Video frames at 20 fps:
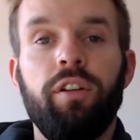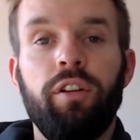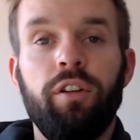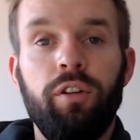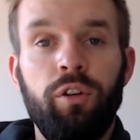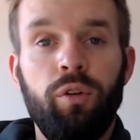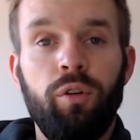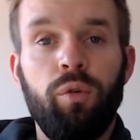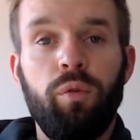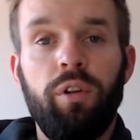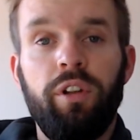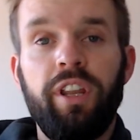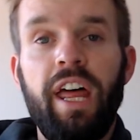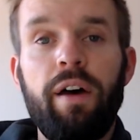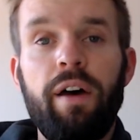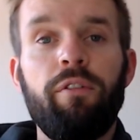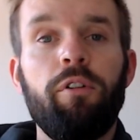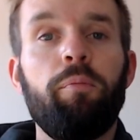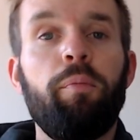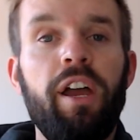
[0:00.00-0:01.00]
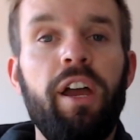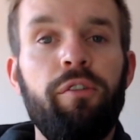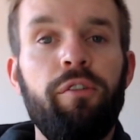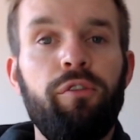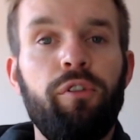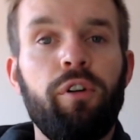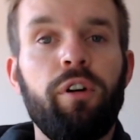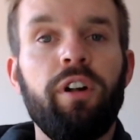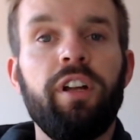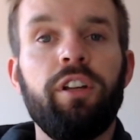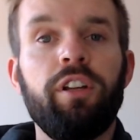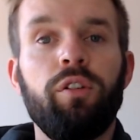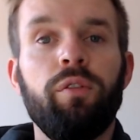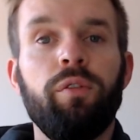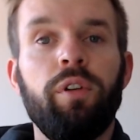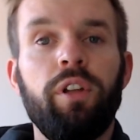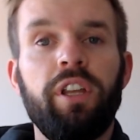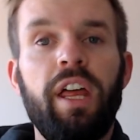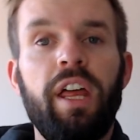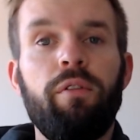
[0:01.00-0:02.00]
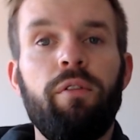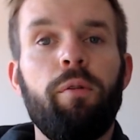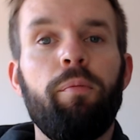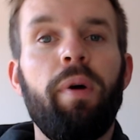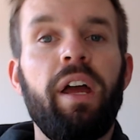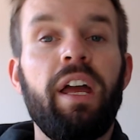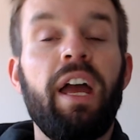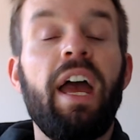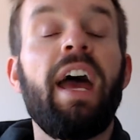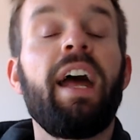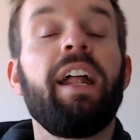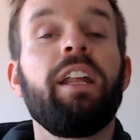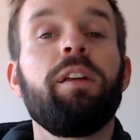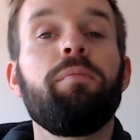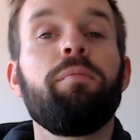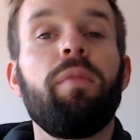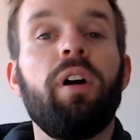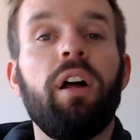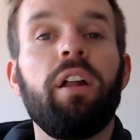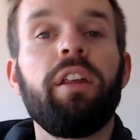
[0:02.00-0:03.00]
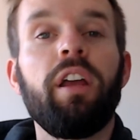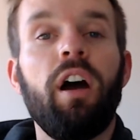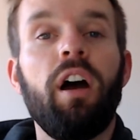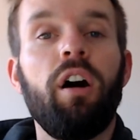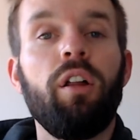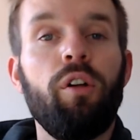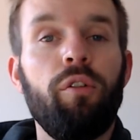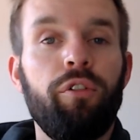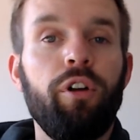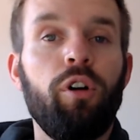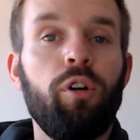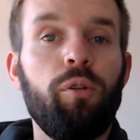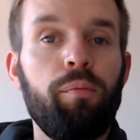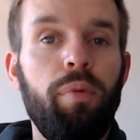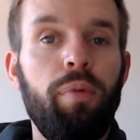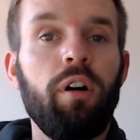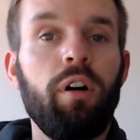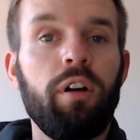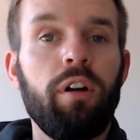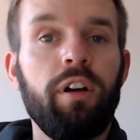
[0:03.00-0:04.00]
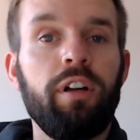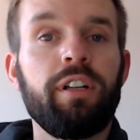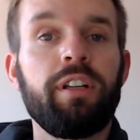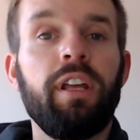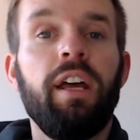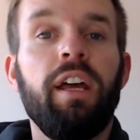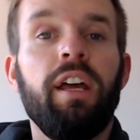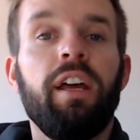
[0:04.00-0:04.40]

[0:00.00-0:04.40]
You will never pay for it. You will never pay any money out of your own pocket.